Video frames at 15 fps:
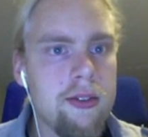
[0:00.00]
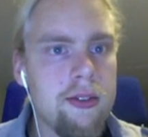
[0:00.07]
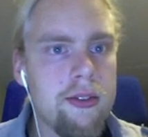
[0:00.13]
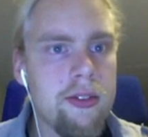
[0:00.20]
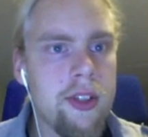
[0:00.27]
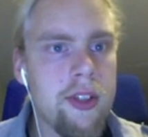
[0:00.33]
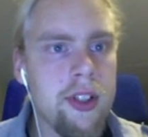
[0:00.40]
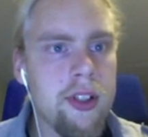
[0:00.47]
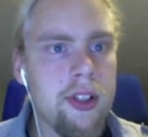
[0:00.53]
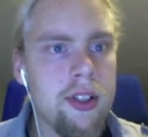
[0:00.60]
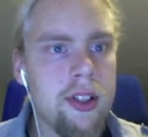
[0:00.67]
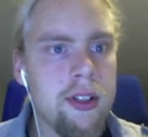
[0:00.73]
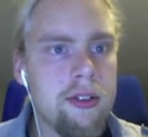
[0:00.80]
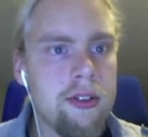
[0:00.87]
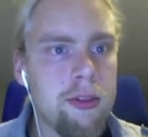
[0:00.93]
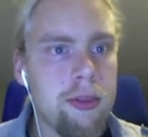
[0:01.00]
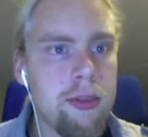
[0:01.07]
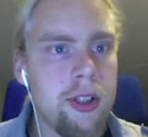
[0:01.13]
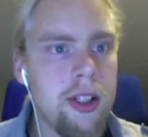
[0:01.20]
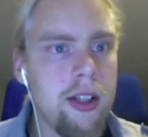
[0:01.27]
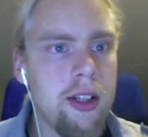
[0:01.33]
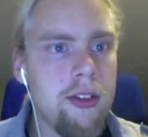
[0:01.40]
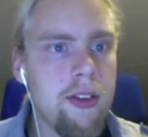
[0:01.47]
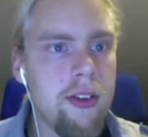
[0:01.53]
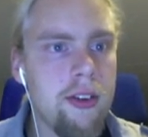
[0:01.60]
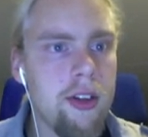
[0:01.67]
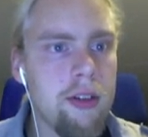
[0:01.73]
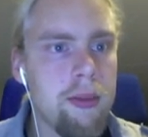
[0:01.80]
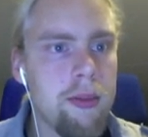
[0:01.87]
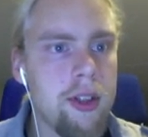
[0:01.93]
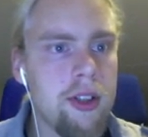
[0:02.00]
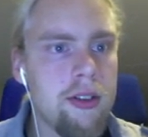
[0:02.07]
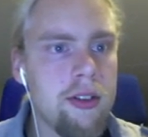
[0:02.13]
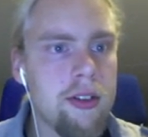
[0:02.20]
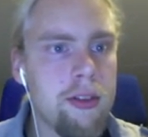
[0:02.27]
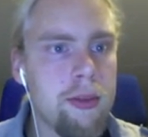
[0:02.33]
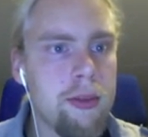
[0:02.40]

Find and replace, it's gonna be orb